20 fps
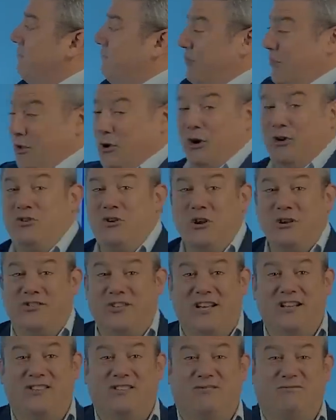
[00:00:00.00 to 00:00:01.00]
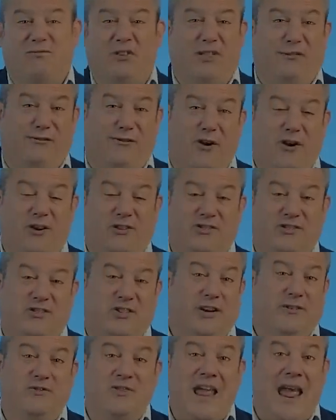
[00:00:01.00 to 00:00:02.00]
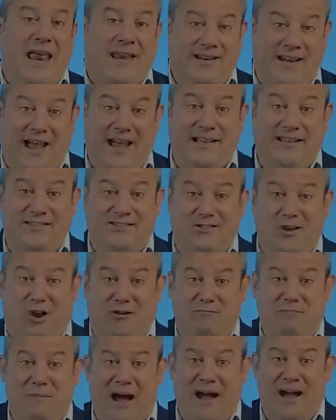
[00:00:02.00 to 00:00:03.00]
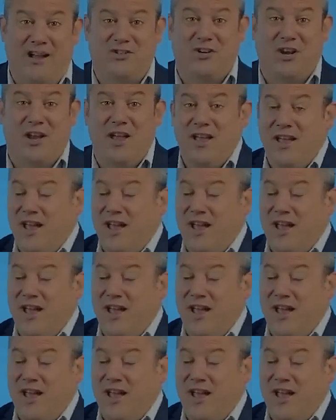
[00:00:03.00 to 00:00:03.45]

The good news is, for the first sort of 10 days of March,